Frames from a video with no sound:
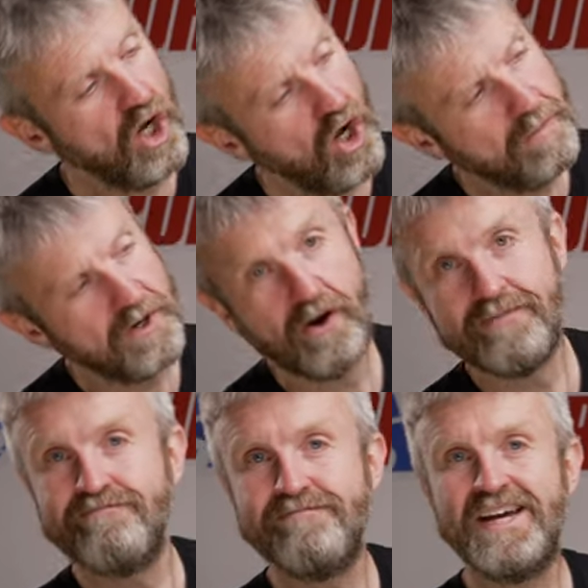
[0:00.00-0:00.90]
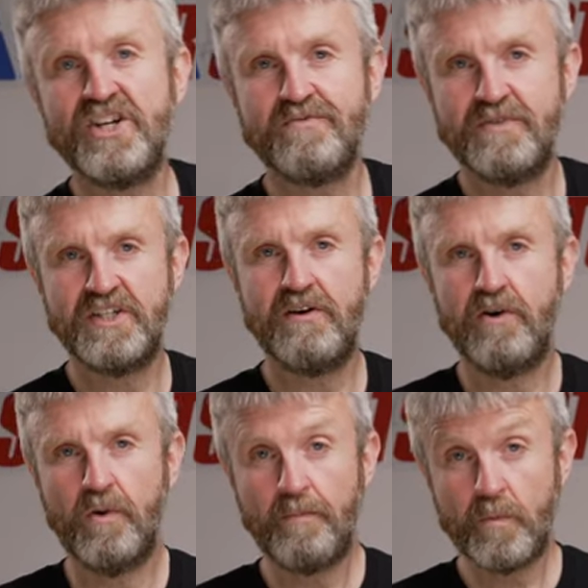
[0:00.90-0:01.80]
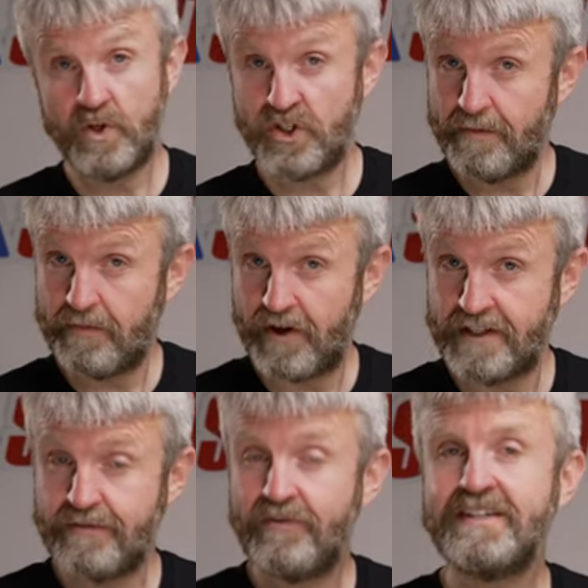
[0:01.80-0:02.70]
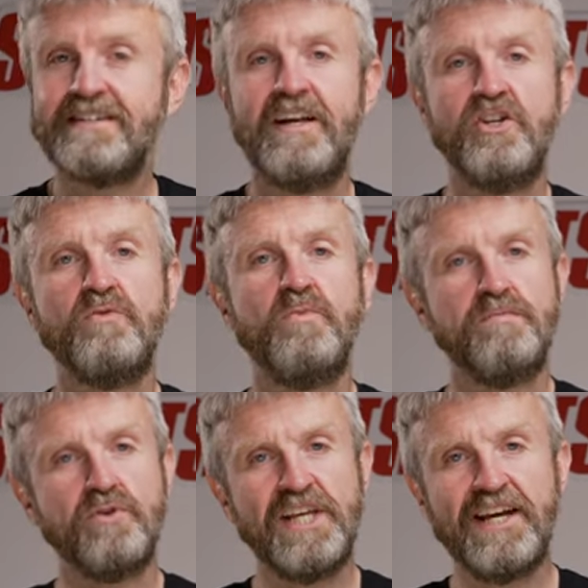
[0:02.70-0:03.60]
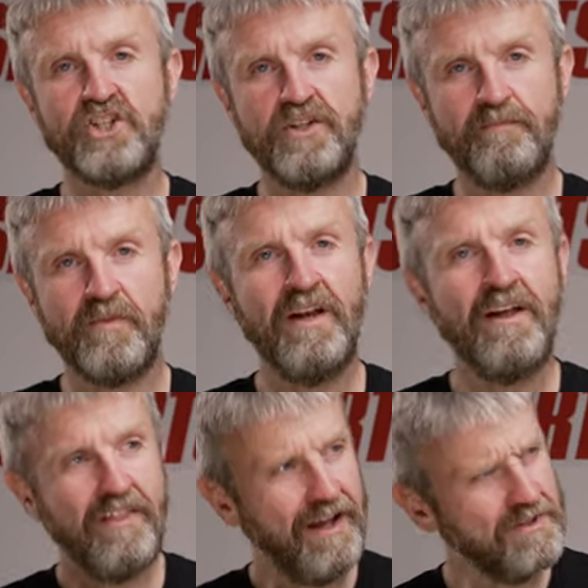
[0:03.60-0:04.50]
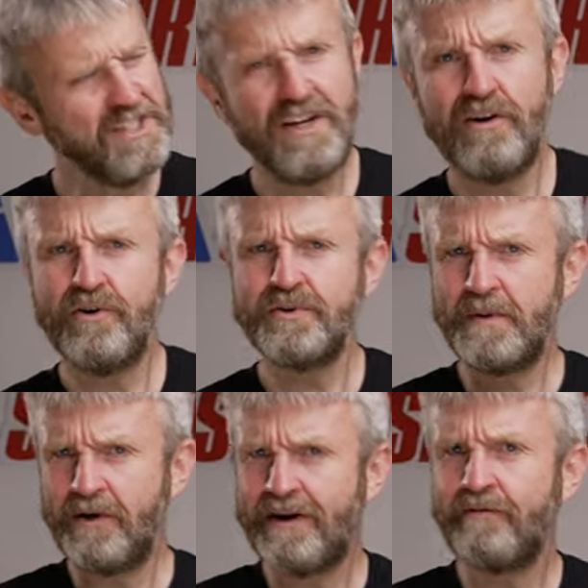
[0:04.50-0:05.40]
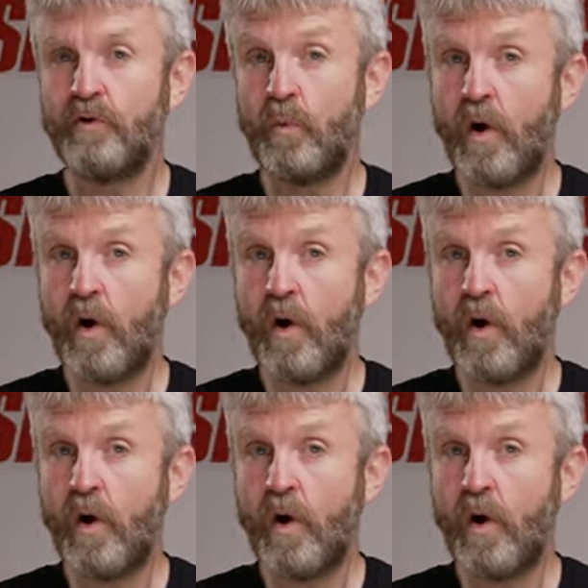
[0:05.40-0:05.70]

carbonite mesh material, which combines ventilation with protection. That material has been around for a